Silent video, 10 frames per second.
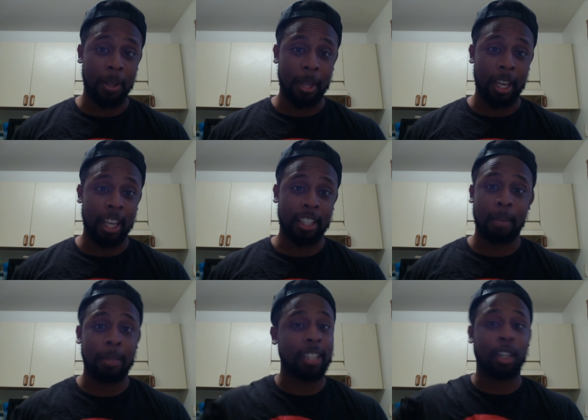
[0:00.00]
and something
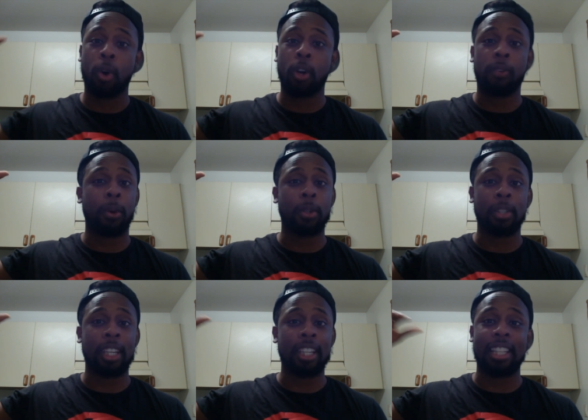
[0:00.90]
like the older folks don't
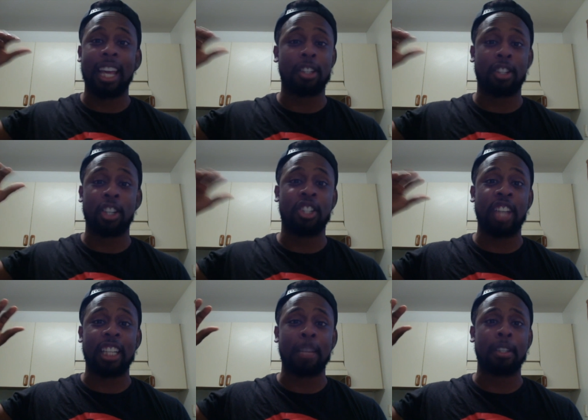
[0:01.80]
get that just jacked
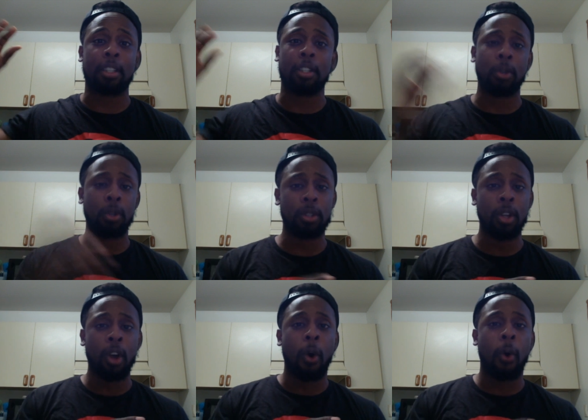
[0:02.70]
up as dudes,
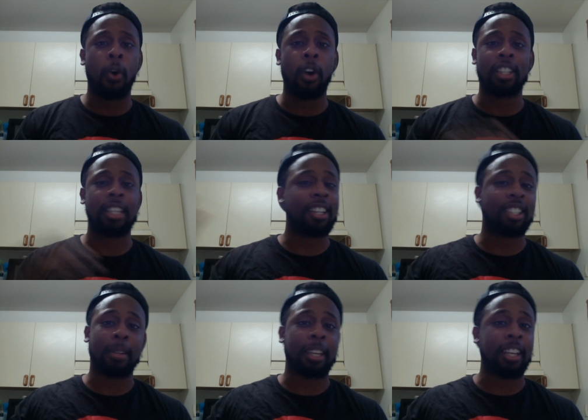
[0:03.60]
or if they should
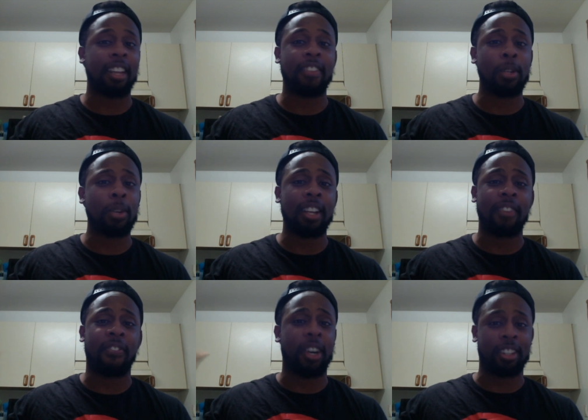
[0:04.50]
get if they do get
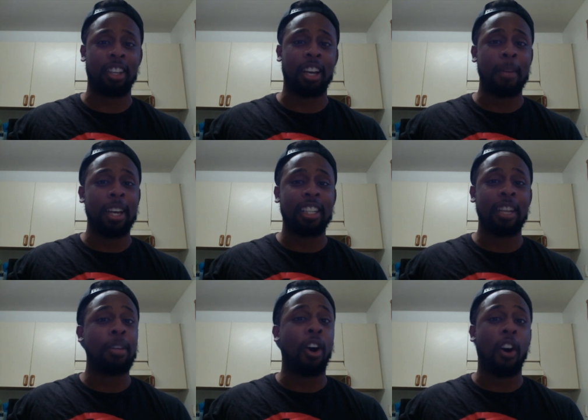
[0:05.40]
fucked up, they'd be
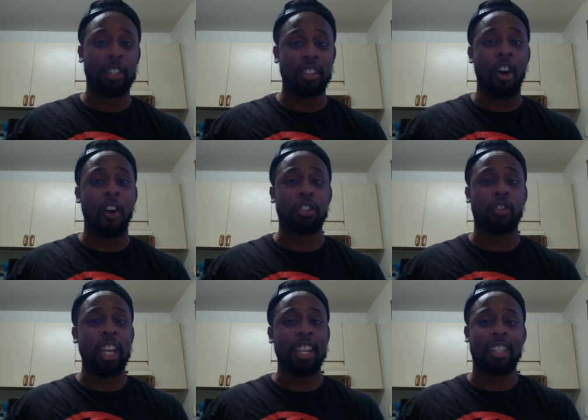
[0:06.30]
all off
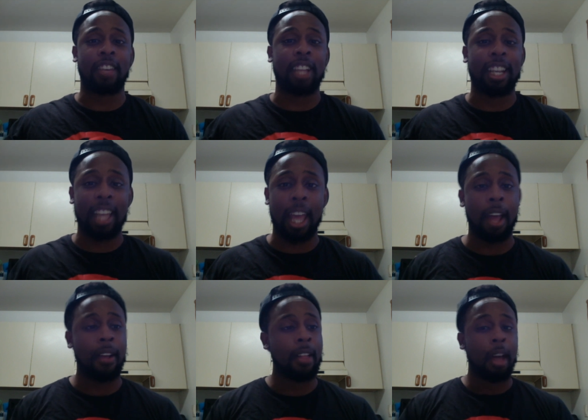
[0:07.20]
screen or something like that.
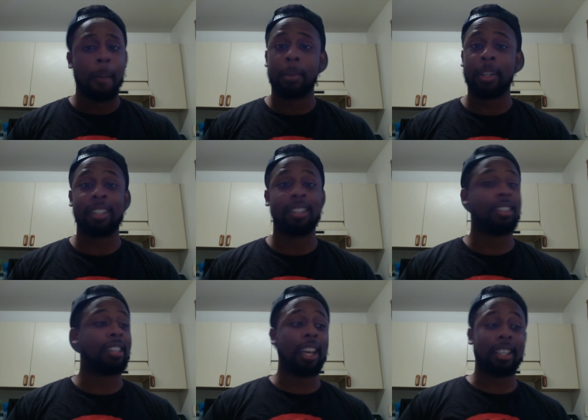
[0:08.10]
But
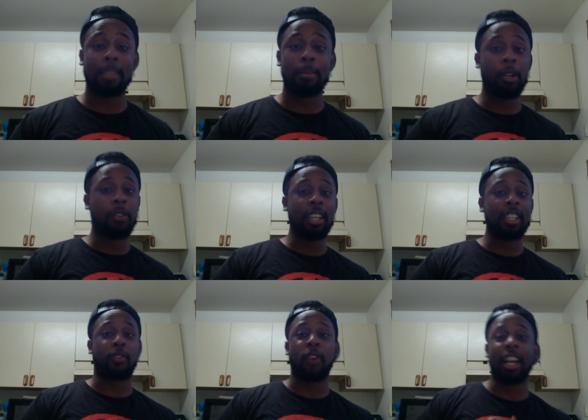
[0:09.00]
Jason movies,
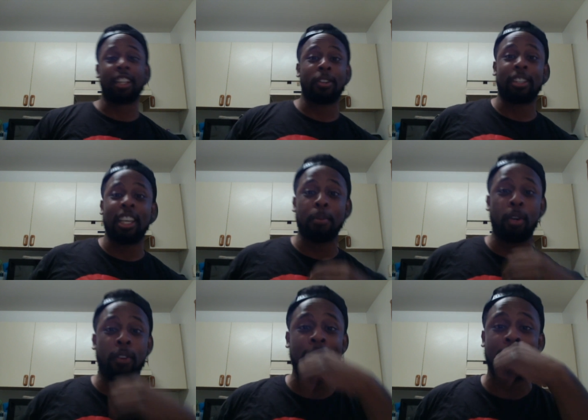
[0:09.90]
Friday Thirteen
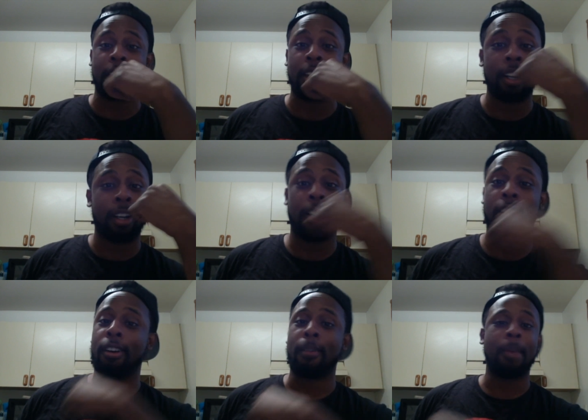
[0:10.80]
movies,
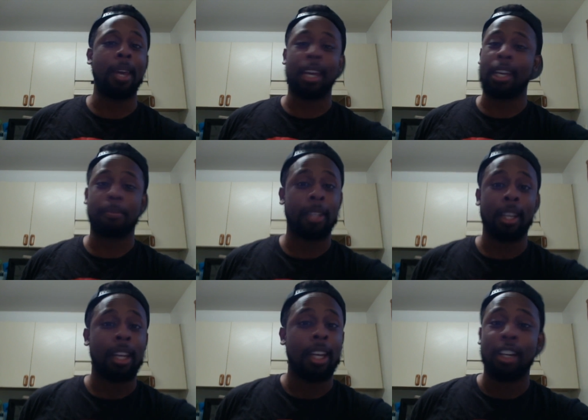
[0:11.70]
oh man,
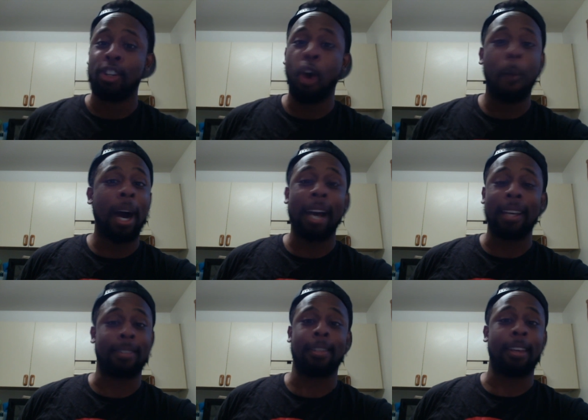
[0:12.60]
nobody's
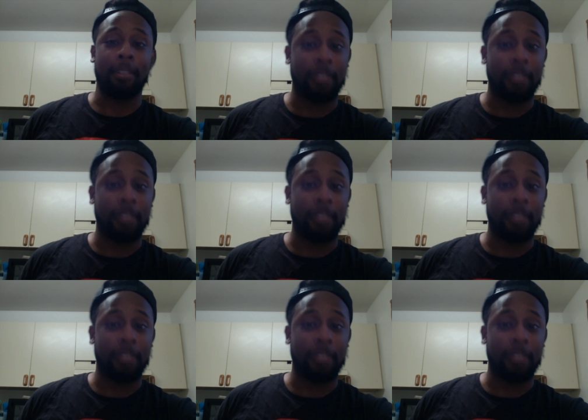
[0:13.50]
safe.